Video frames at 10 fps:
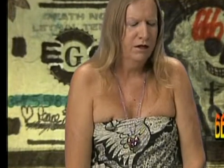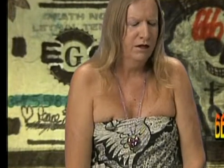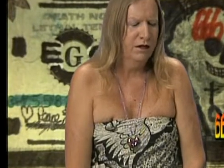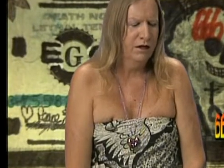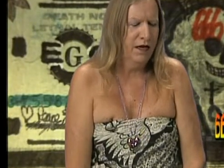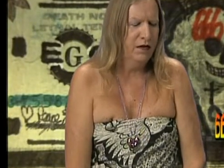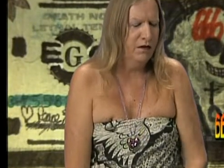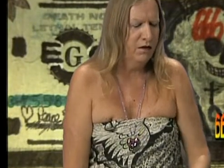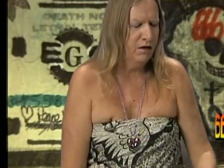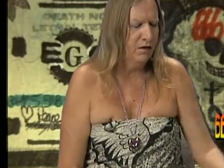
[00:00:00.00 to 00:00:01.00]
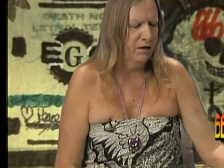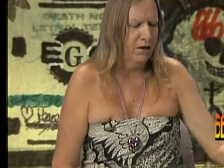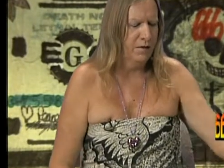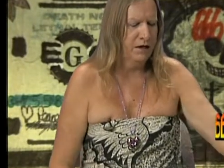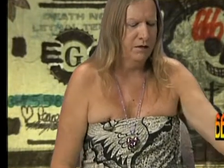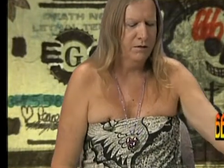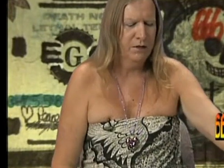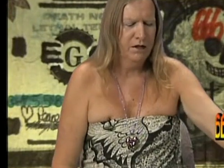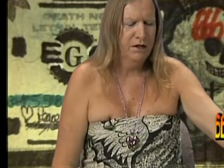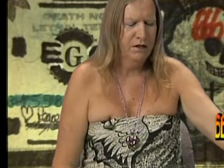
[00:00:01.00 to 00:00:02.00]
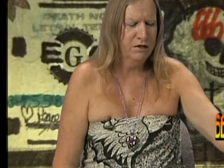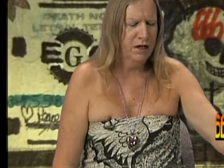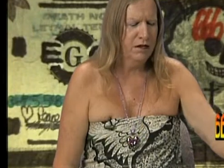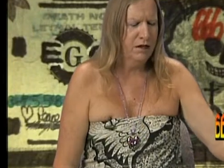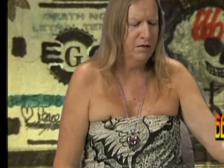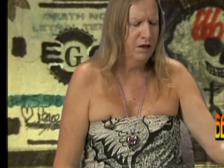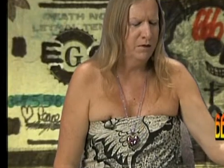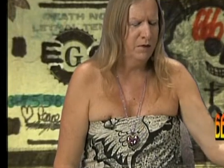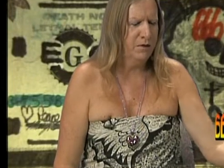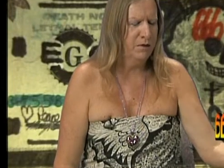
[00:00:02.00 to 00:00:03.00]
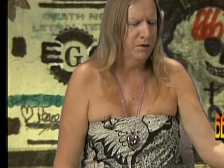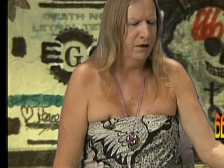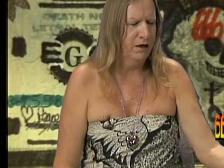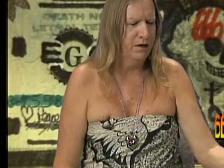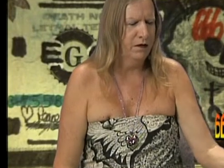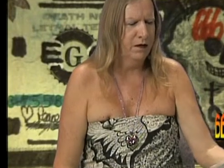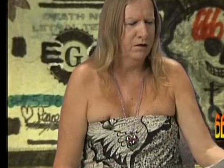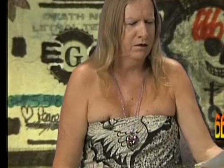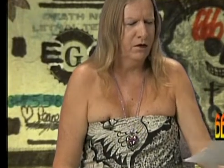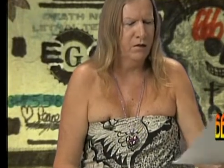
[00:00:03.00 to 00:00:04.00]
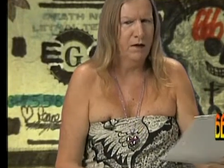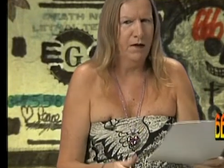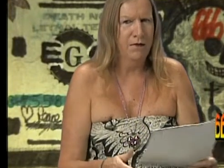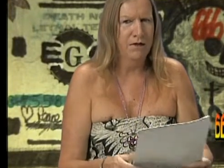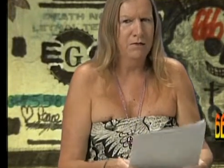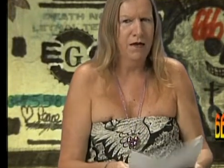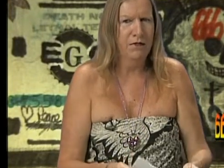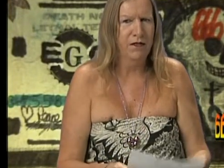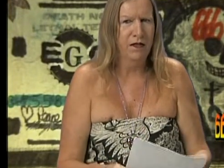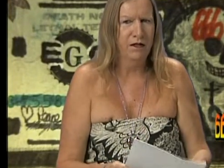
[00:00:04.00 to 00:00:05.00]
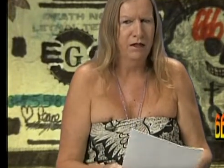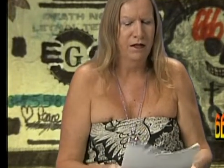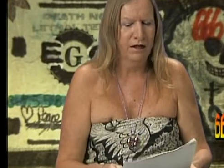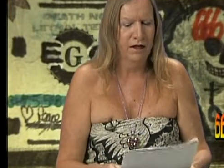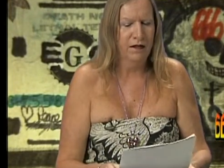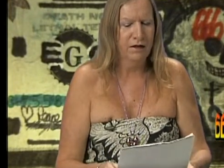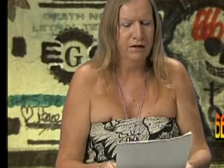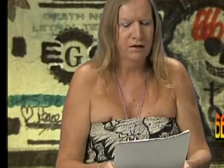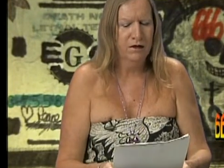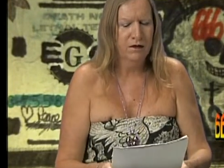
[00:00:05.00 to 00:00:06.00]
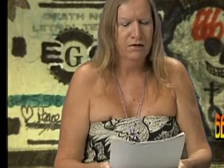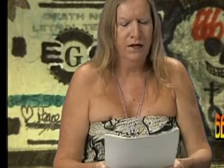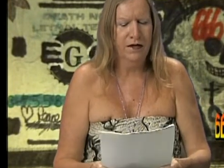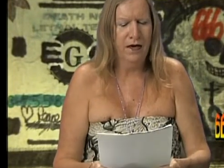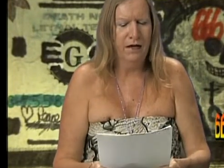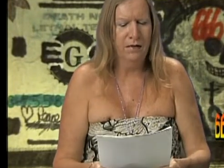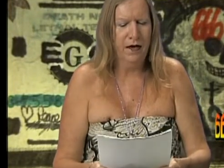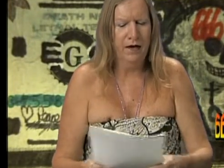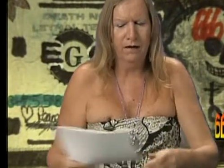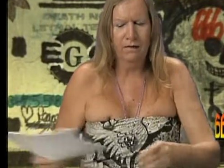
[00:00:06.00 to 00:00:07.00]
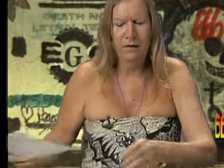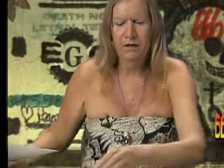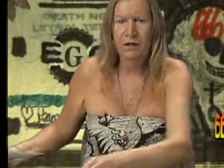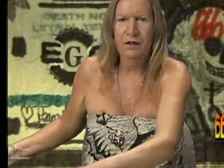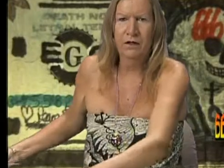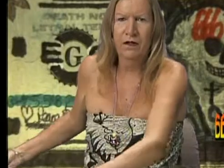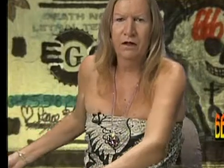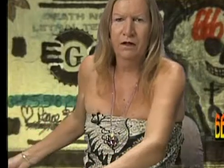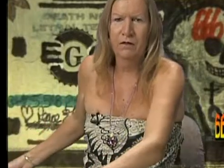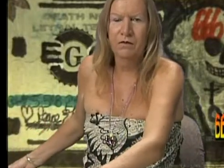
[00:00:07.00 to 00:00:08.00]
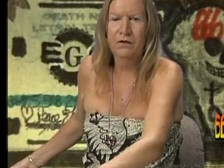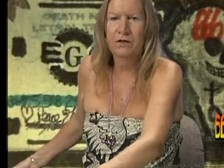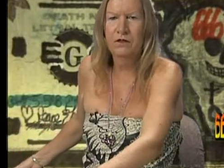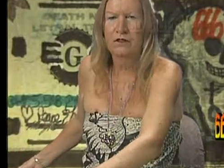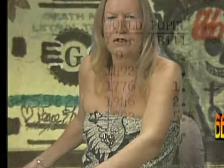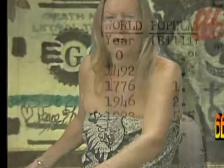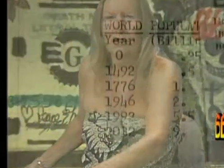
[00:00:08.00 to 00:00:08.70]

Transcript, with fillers: And I don't know, you know, I mean, there's not that many people that, that know about this methane thing, and I didn't find out about it until just